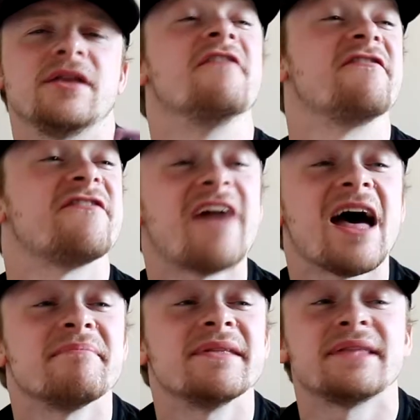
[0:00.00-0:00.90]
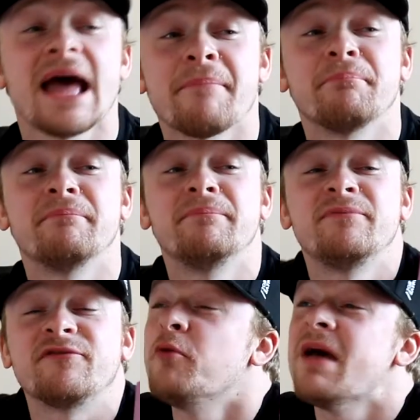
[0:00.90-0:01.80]
a thumbs up
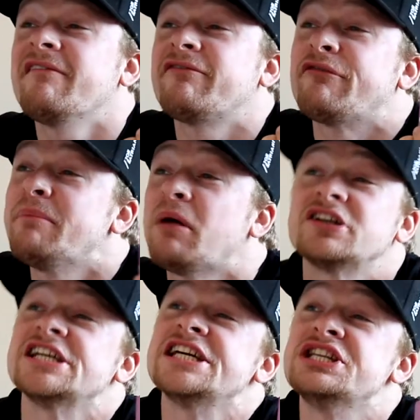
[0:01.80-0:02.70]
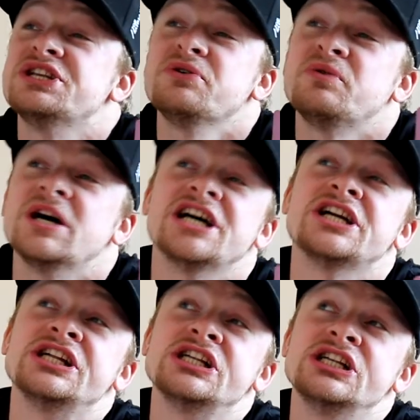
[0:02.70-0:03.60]
from everybody in the
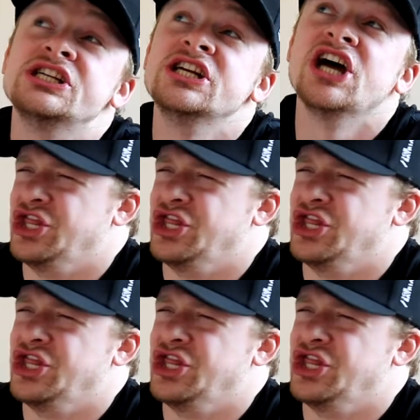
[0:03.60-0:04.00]
world.